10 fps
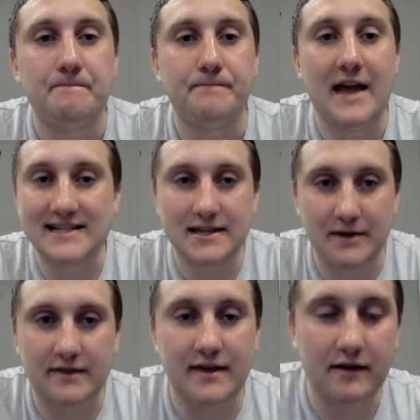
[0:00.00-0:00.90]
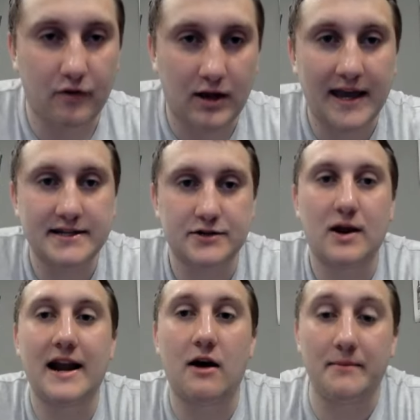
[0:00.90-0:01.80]
that's the big thing for
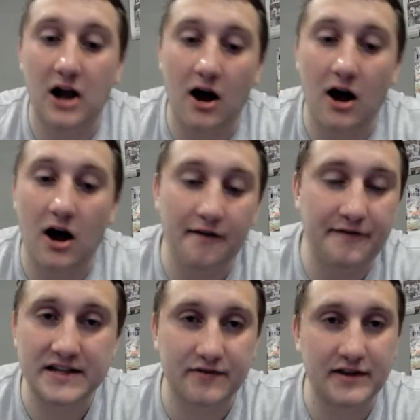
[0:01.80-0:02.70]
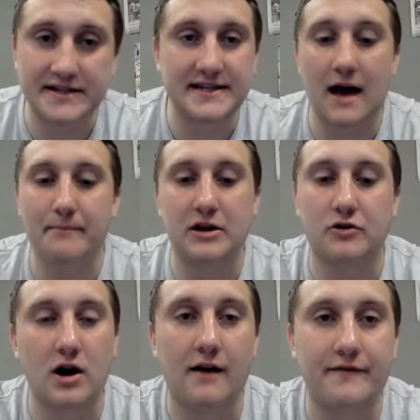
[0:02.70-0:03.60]
Kansas right now. I mean, offensively, this has not been a
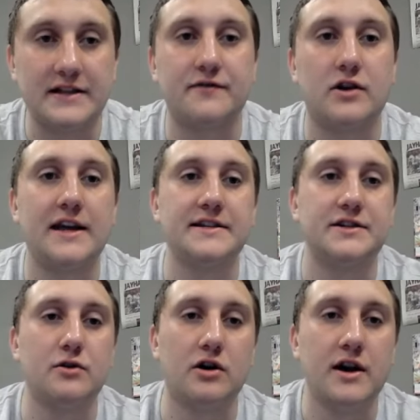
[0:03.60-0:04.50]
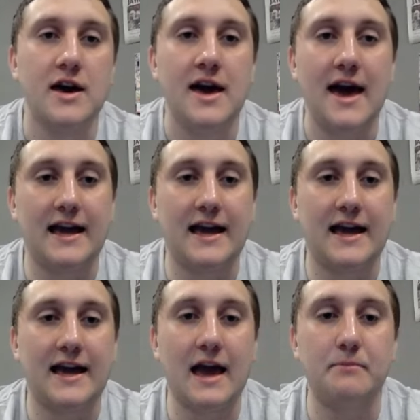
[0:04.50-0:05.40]
good offense for Kansas. You look at
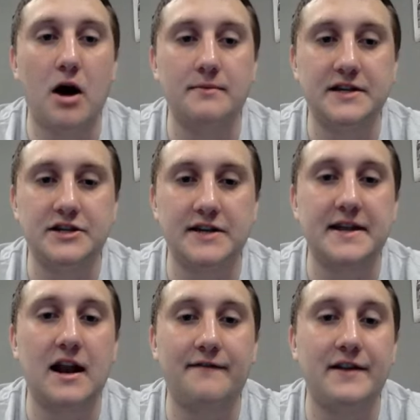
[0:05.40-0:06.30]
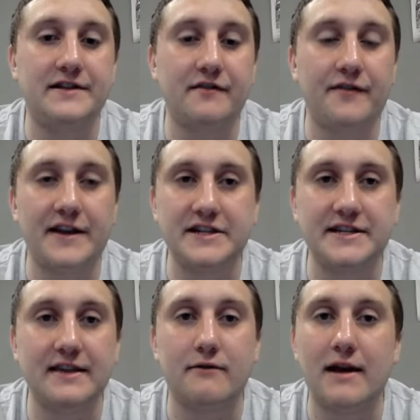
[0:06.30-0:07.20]
KenPom's adjusted offensive
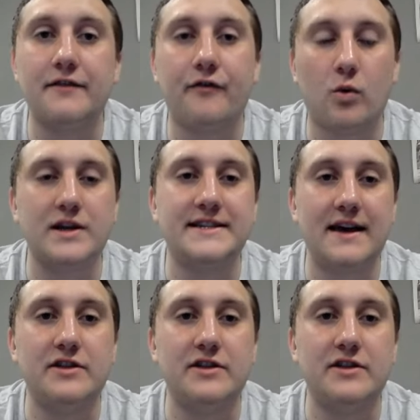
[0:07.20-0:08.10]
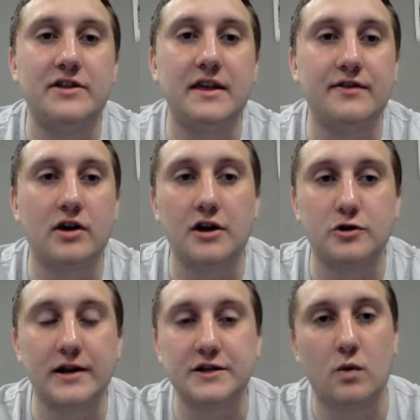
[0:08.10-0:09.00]
efficiency, they're ranked 47th in the country.
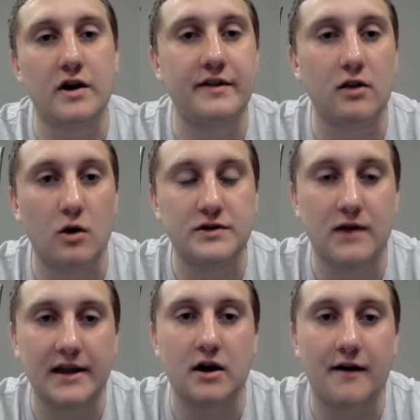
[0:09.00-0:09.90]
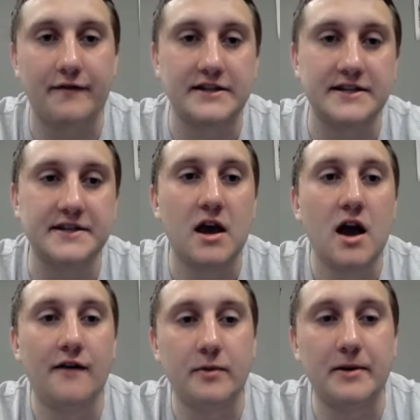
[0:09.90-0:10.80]
It is one of the lowest ranked offenses
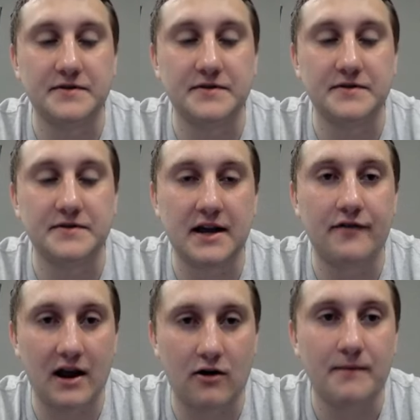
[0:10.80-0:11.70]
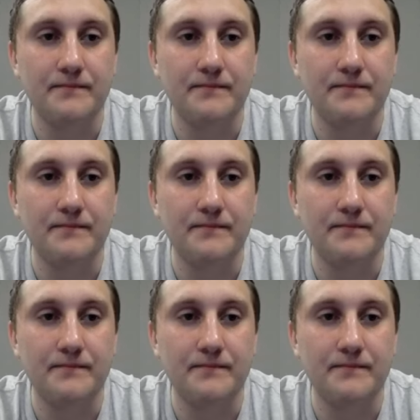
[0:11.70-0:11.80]
of the Bill Self era.